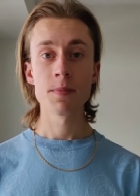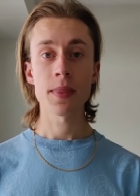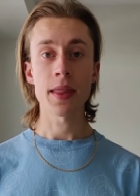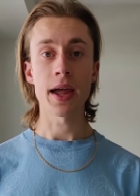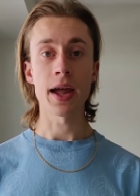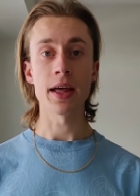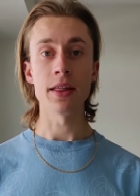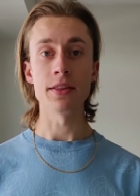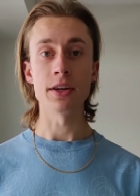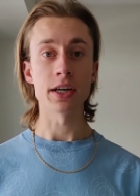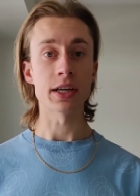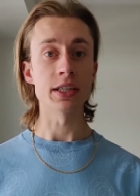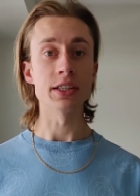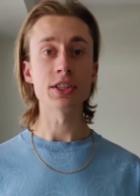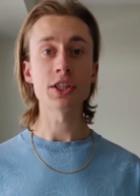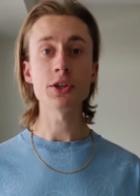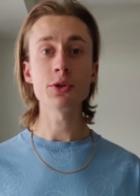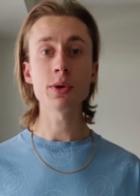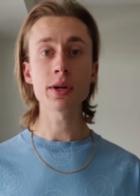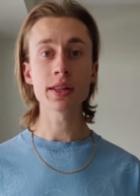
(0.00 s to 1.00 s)
And they're
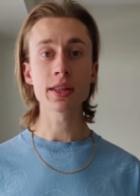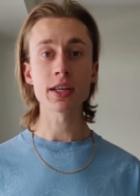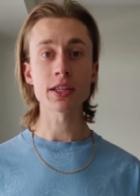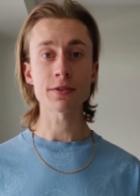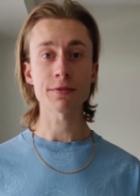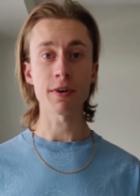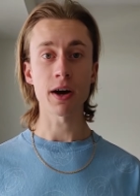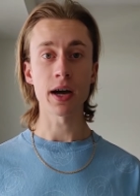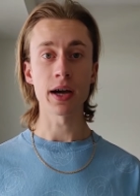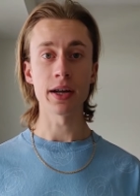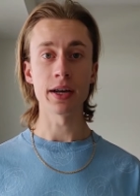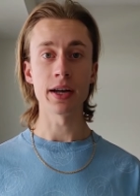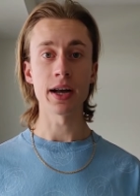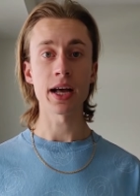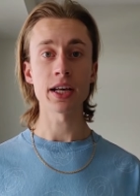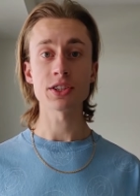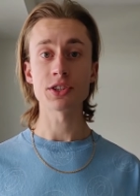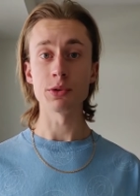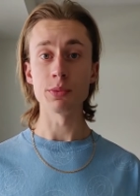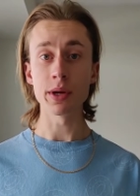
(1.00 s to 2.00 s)
continuing this fight. And
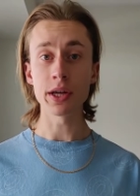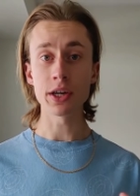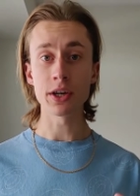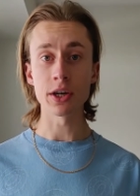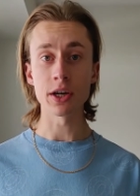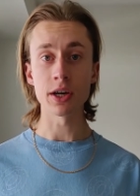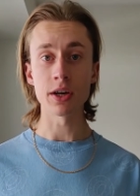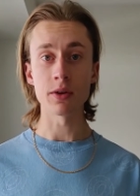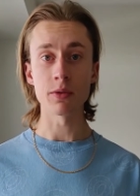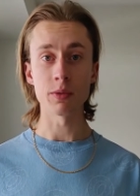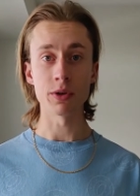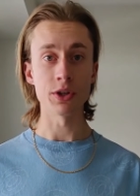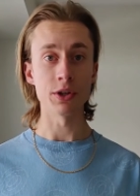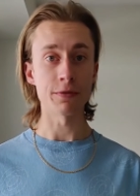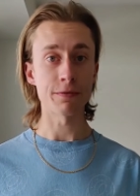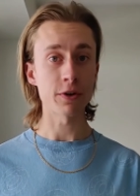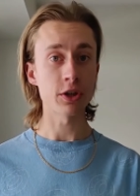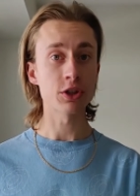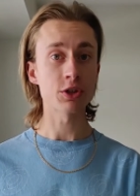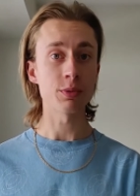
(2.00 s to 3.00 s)
as the reader, when you're
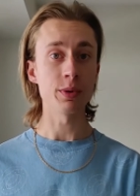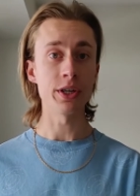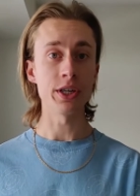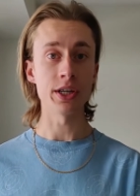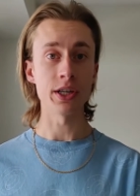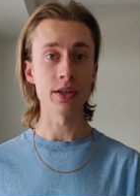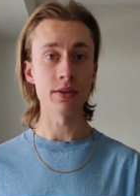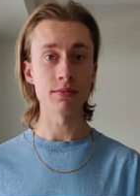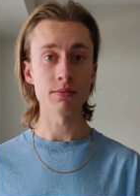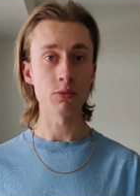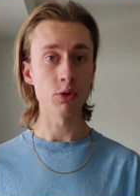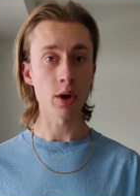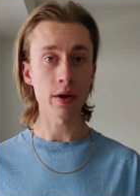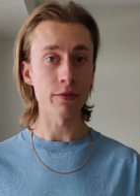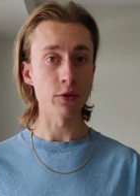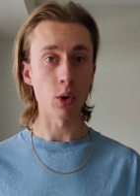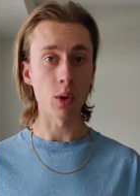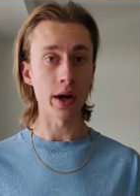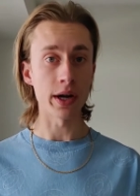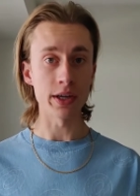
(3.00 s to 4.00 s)
first reading it, you
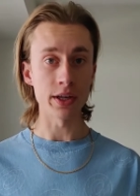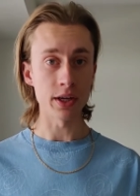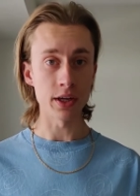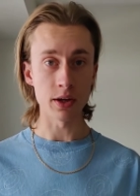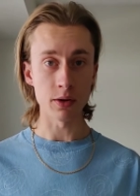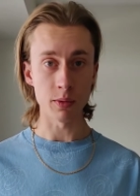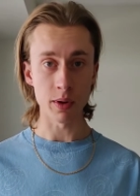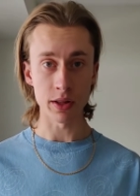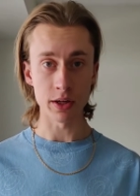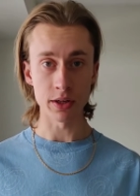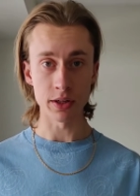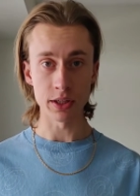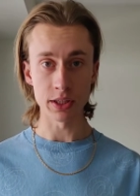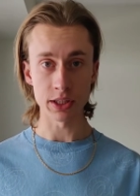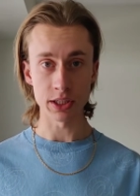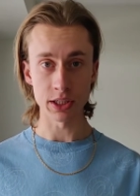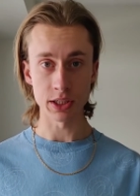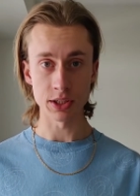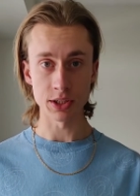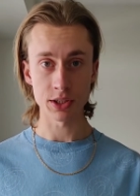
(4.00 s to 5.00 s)
have no idea whether
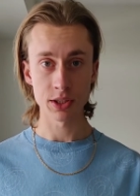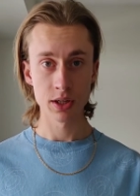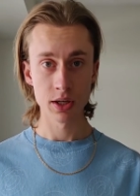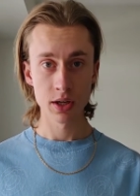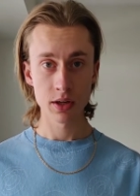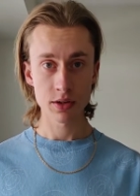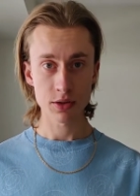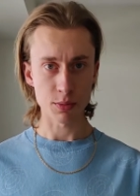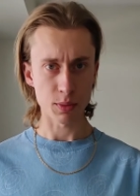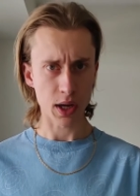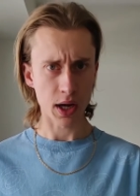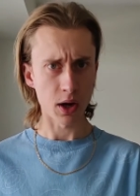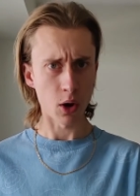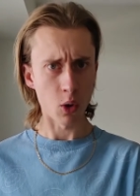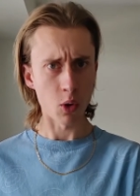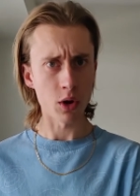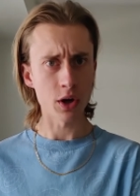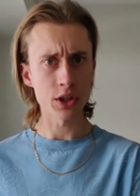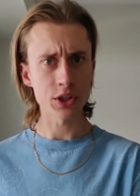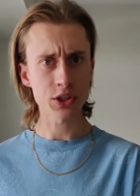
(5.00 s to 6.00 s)
this is some kind of
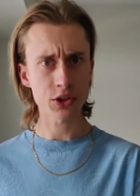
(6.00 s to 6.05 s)
horror